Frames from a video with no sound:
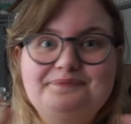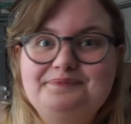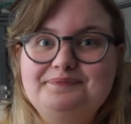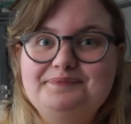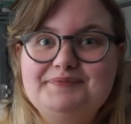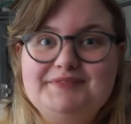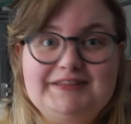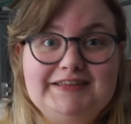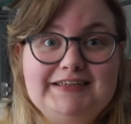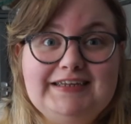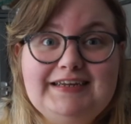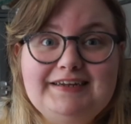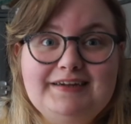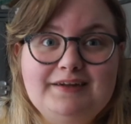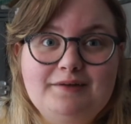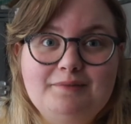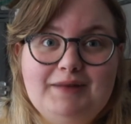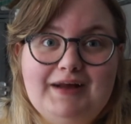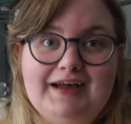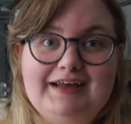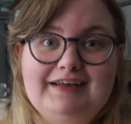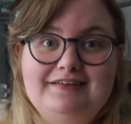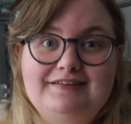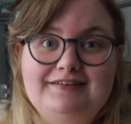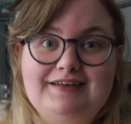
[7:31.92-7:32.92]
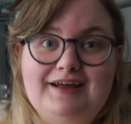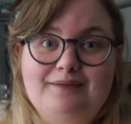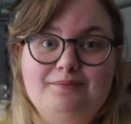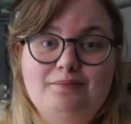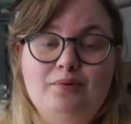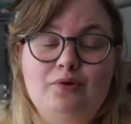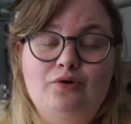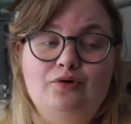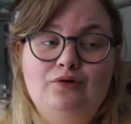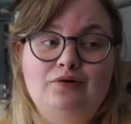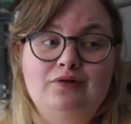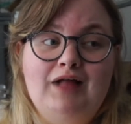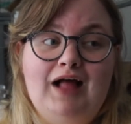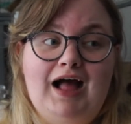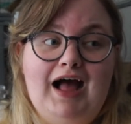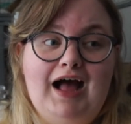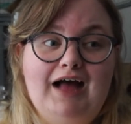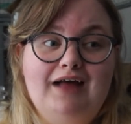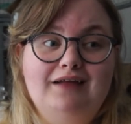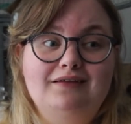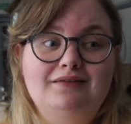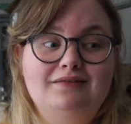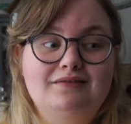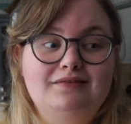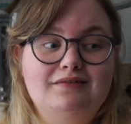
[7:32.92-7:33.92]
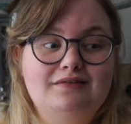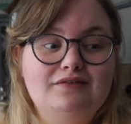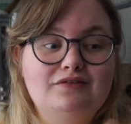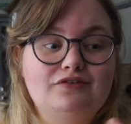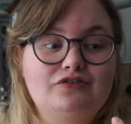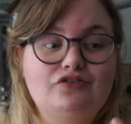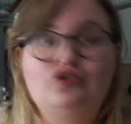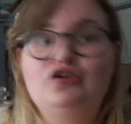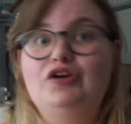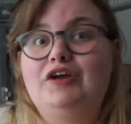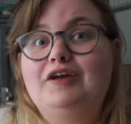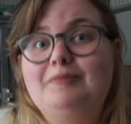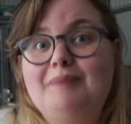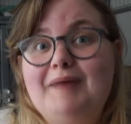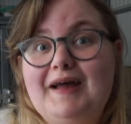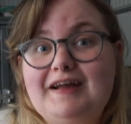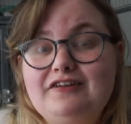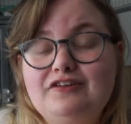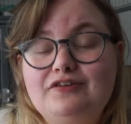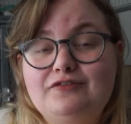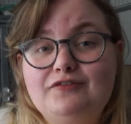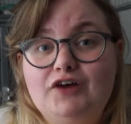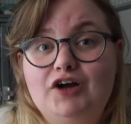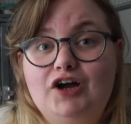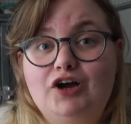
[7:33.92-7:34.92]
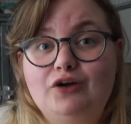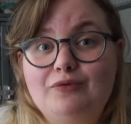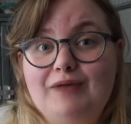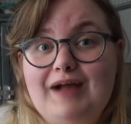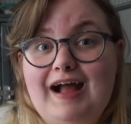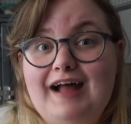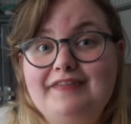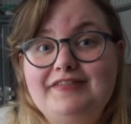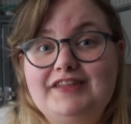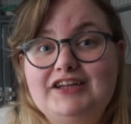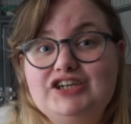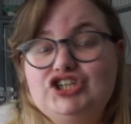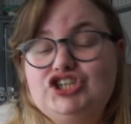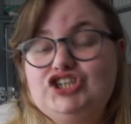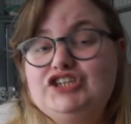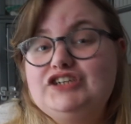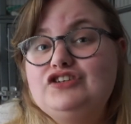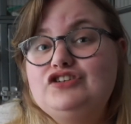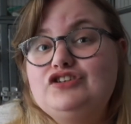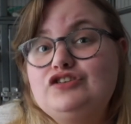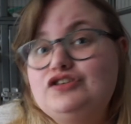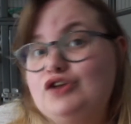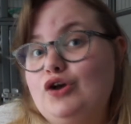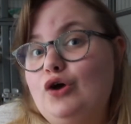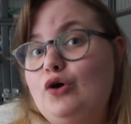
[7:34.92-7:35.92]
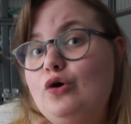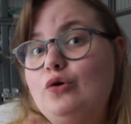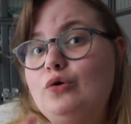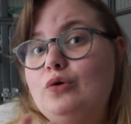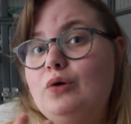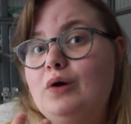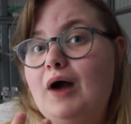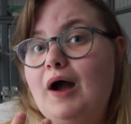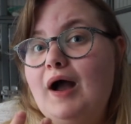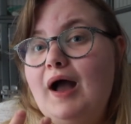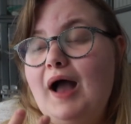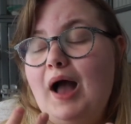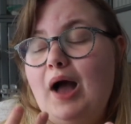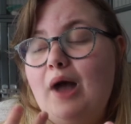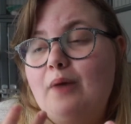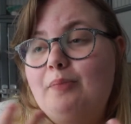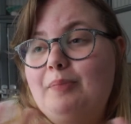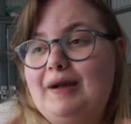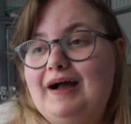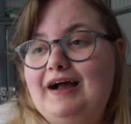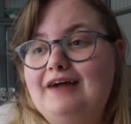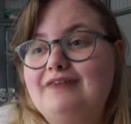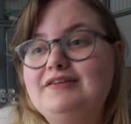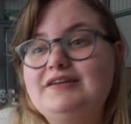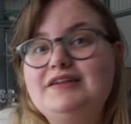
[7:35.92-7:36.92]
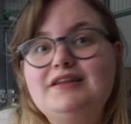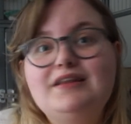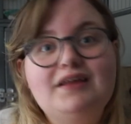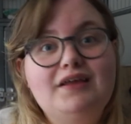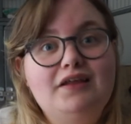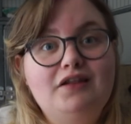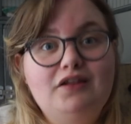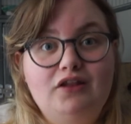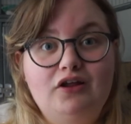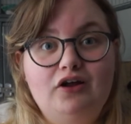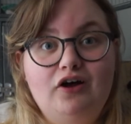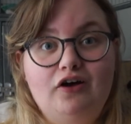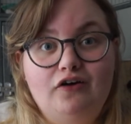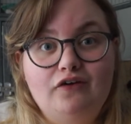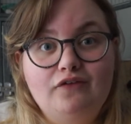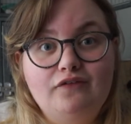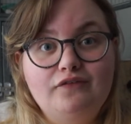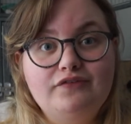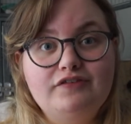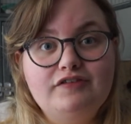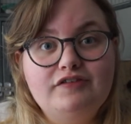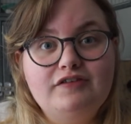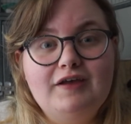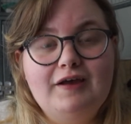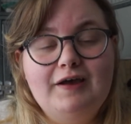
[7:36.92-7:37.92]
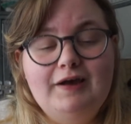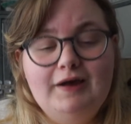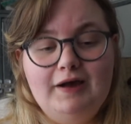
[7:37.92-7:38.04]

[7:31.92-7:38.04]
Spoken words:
leading by example and doing better for her rat that she so apparently loves,